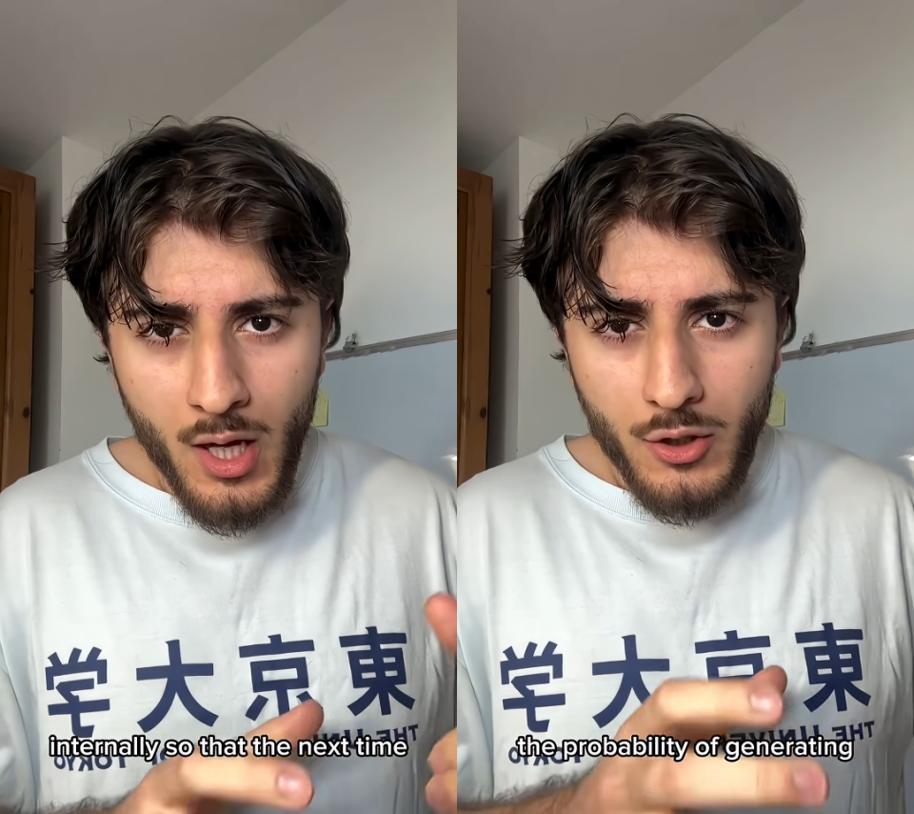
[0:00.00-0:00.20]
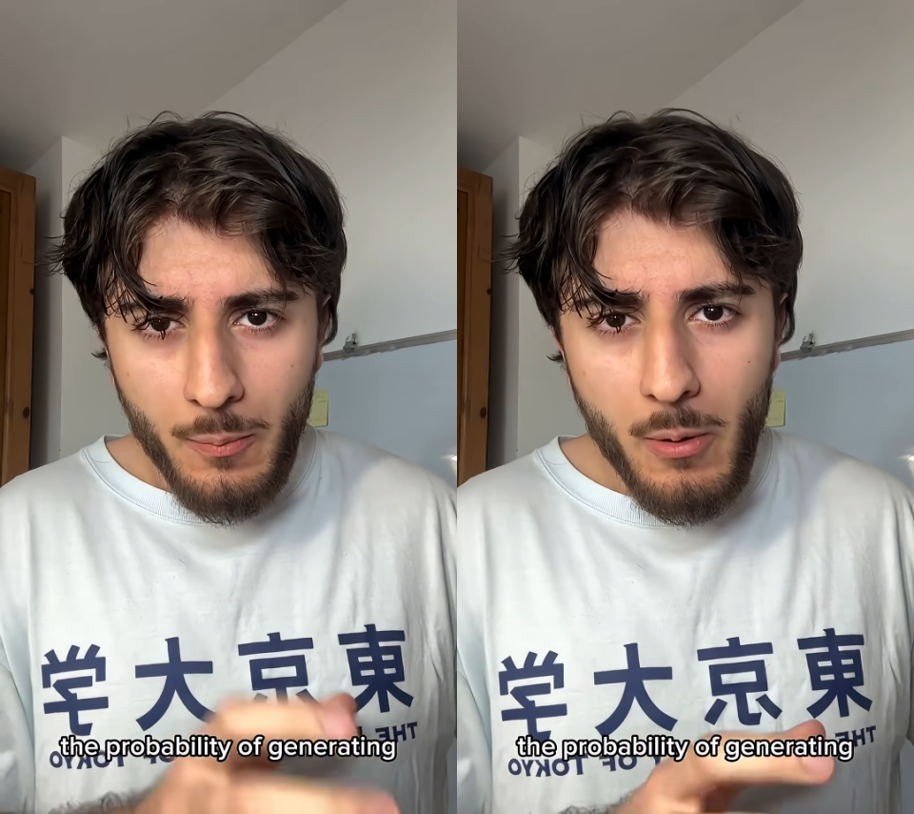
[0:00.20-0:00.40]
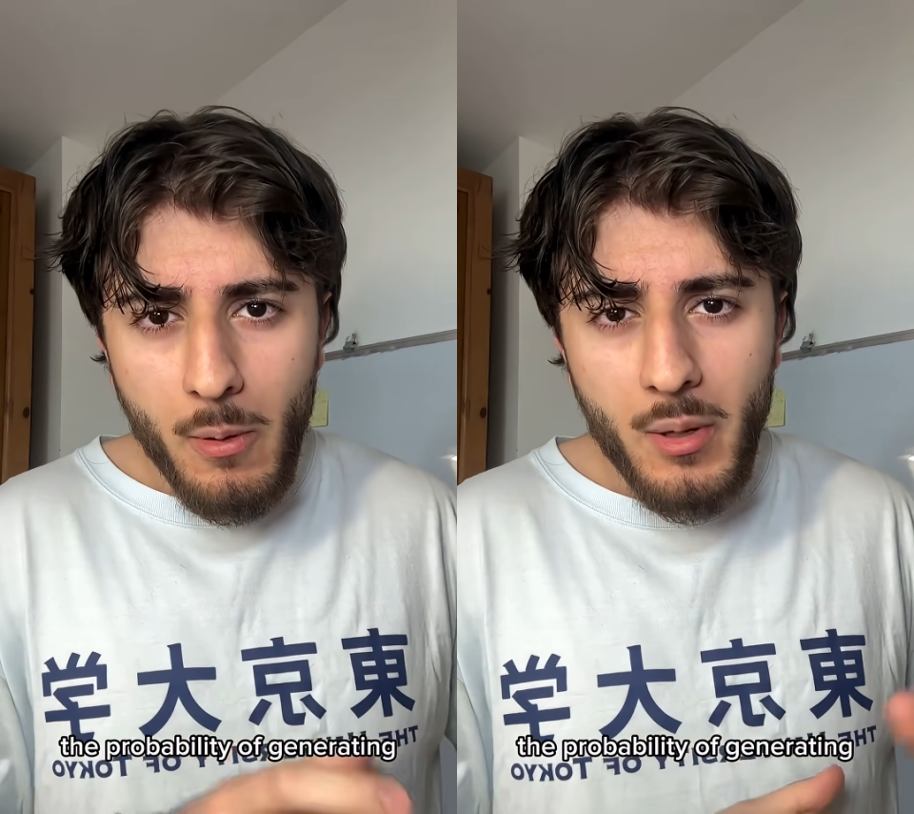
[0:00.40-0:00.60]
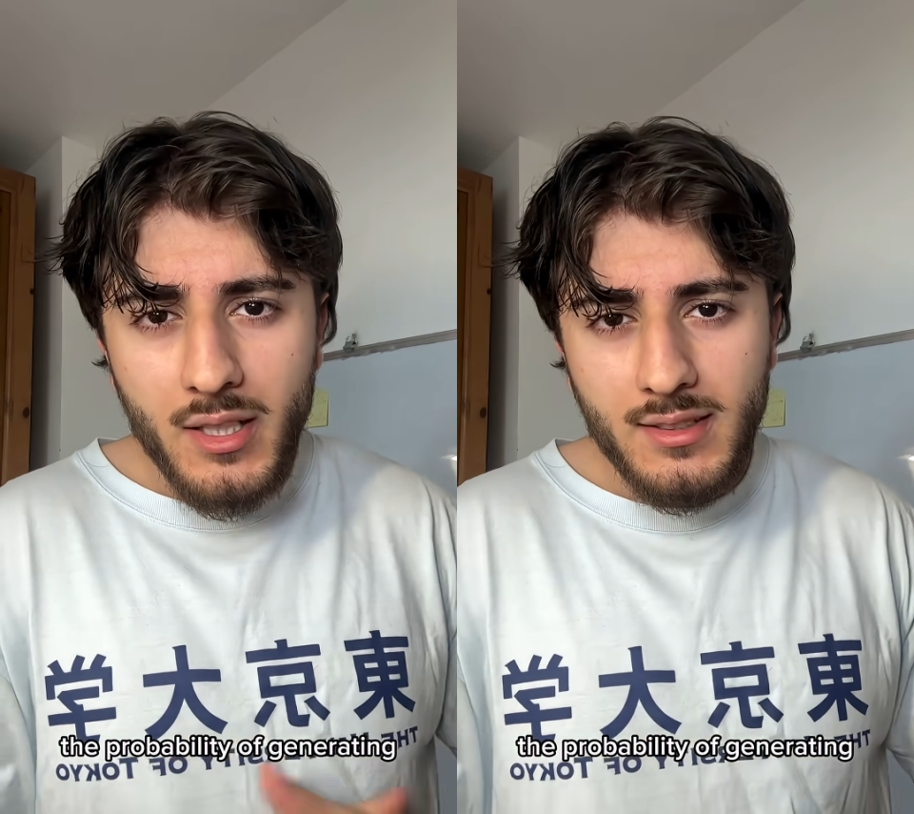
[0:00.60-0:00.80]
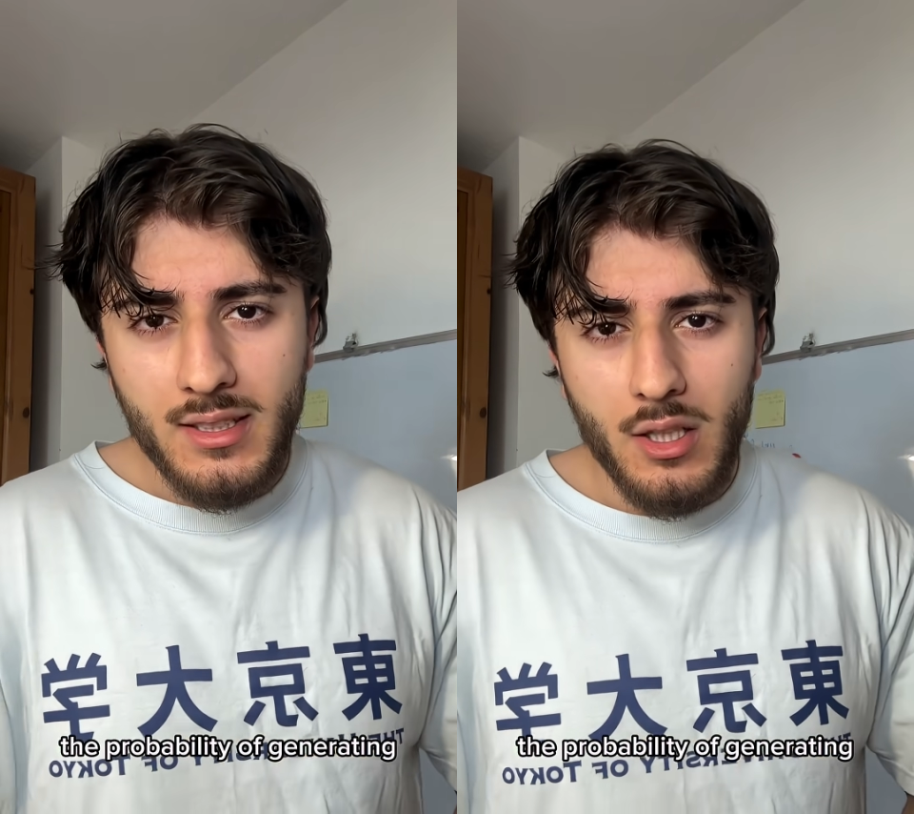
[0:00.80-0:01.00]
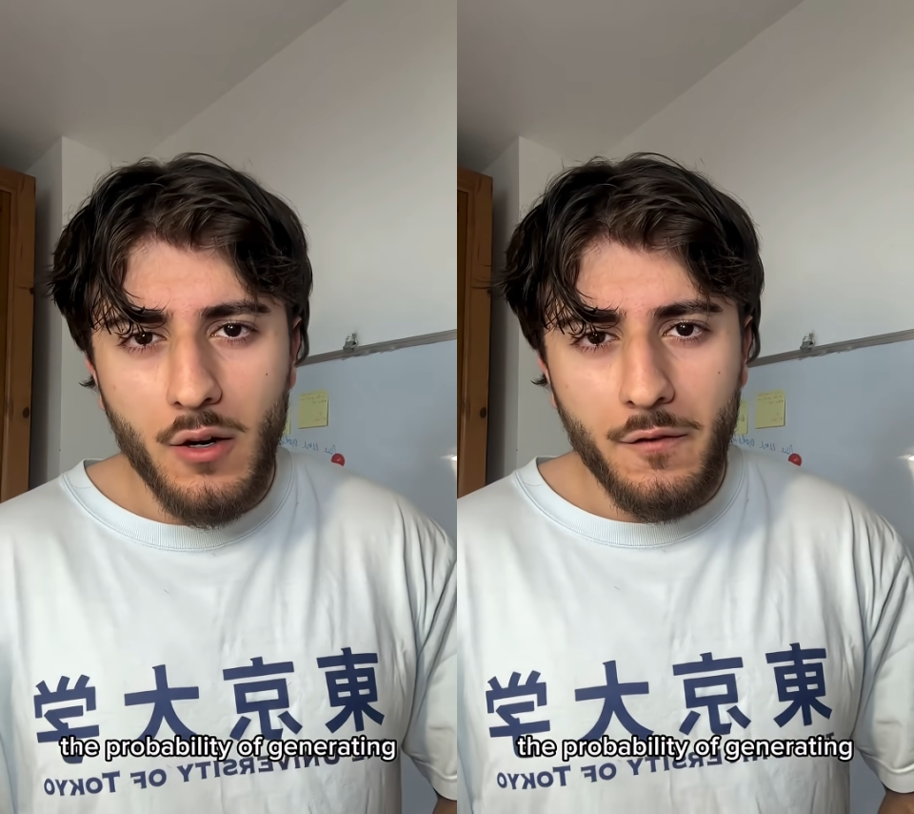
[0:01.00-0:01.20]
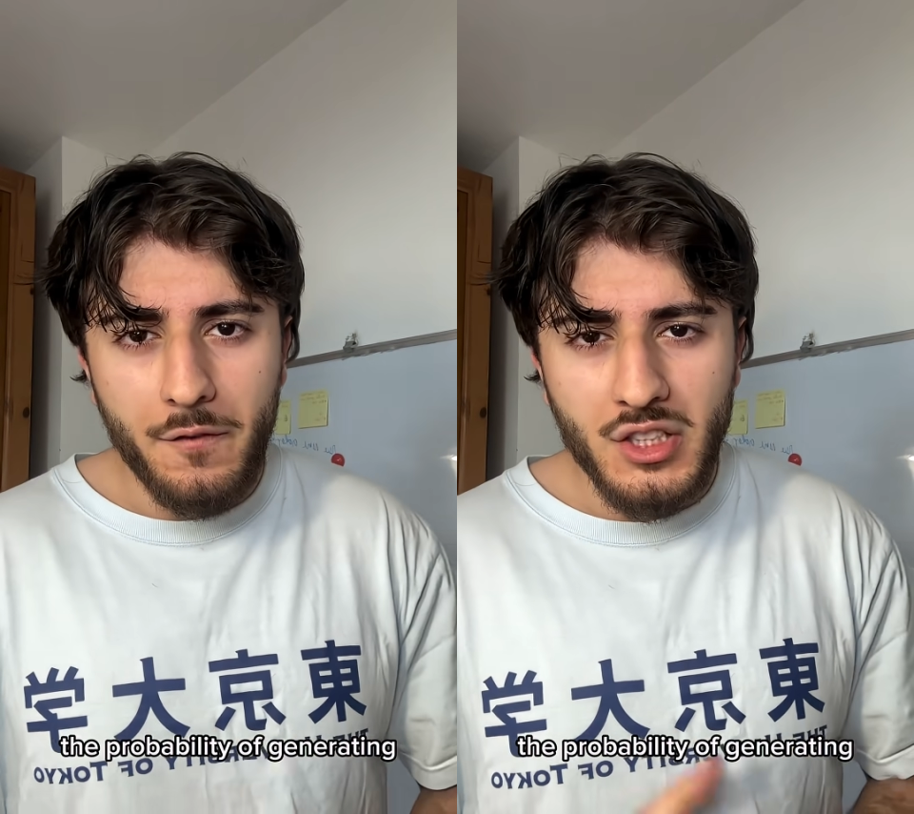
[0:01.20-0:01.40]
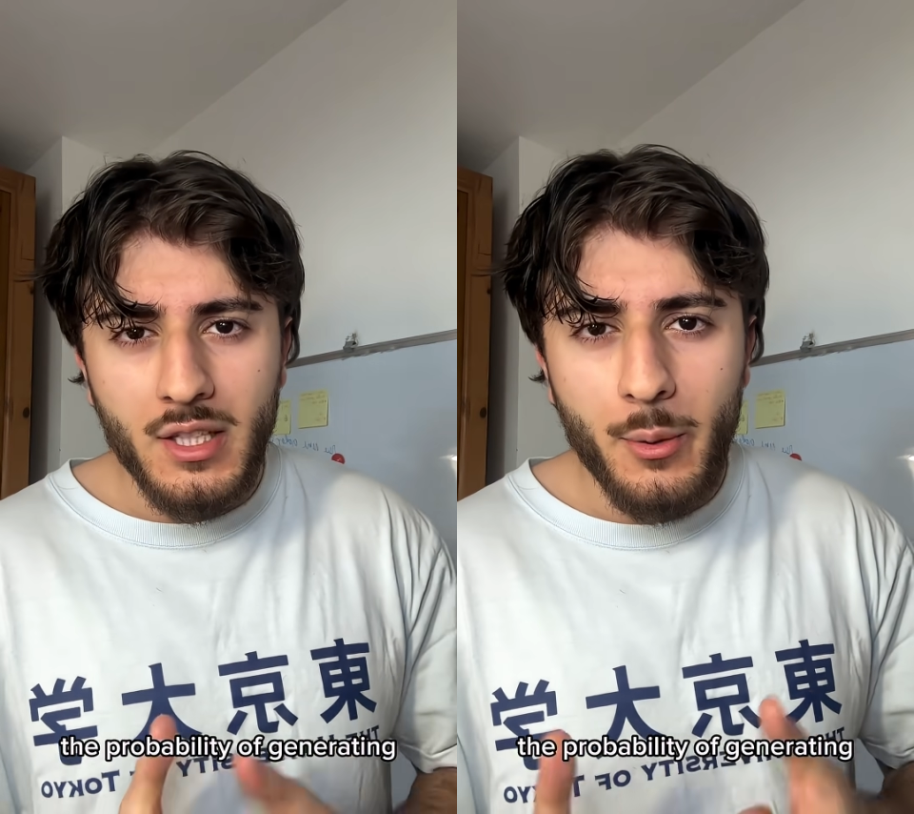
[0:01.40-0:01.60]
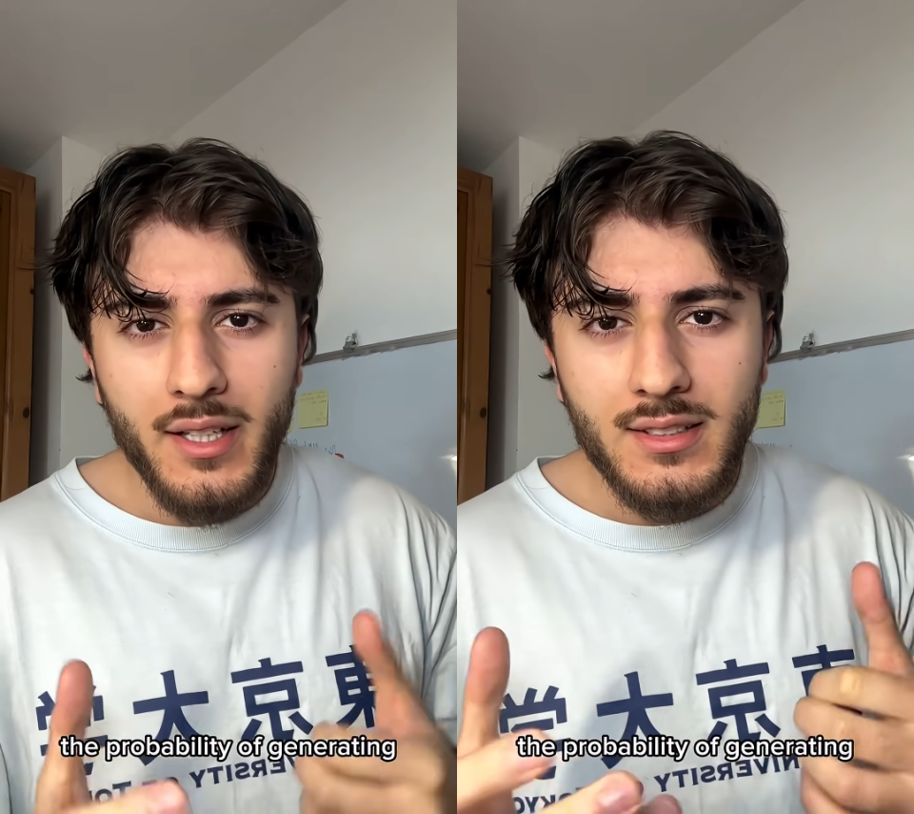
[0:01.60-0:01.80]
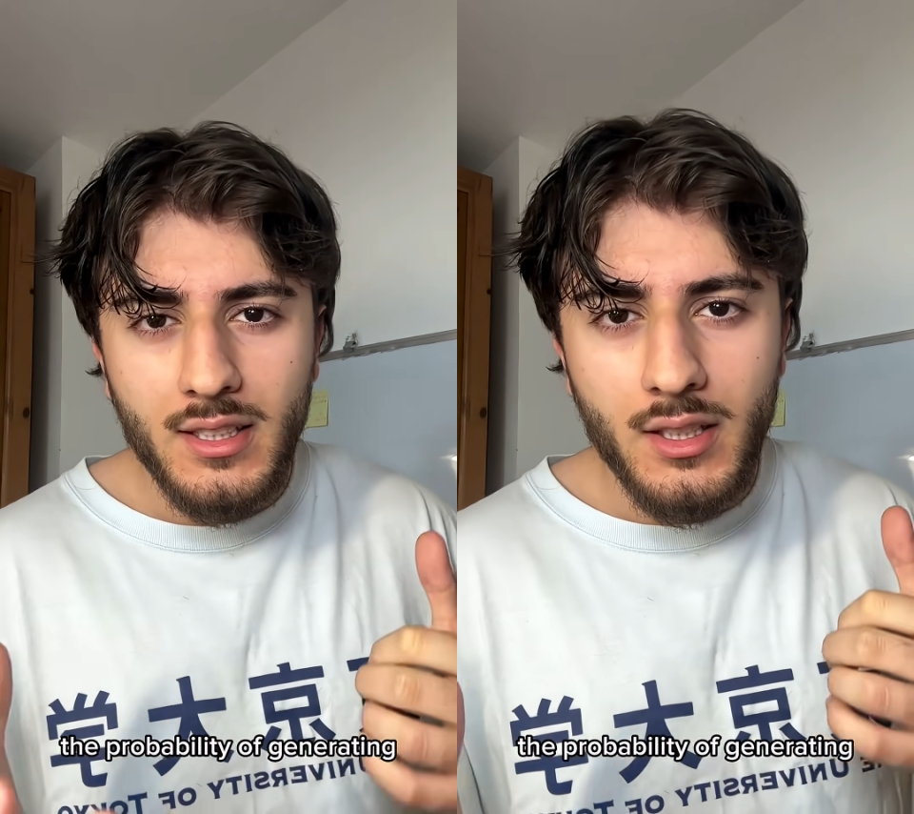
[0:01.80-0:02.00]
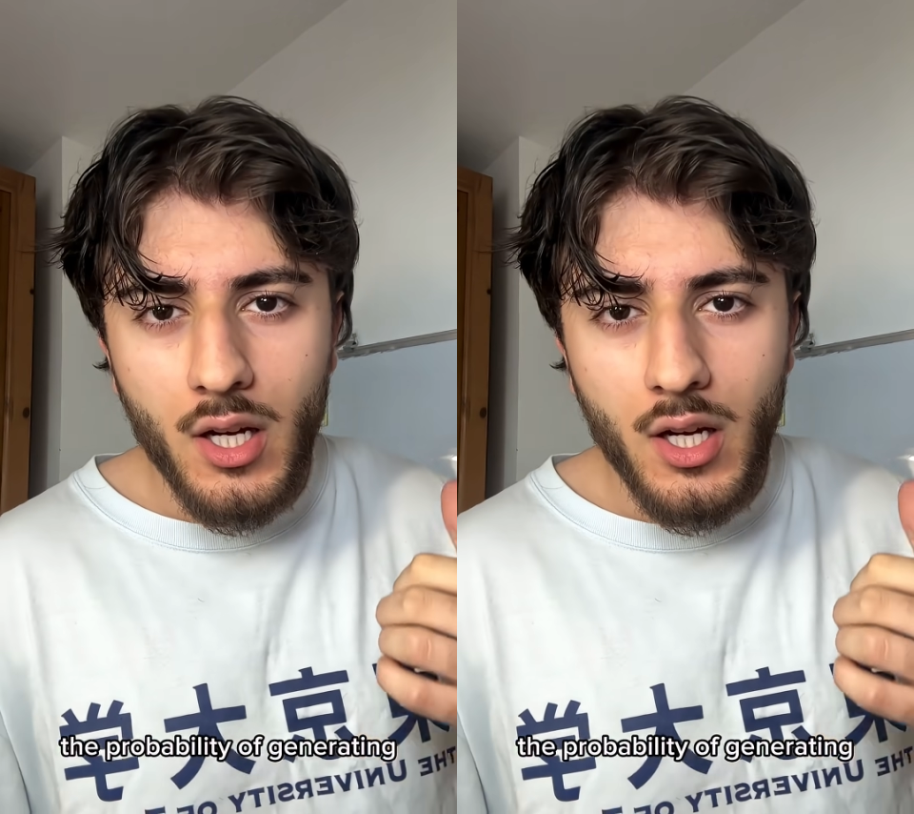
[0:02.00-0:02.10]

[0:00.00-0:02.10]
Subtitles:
the probability of generating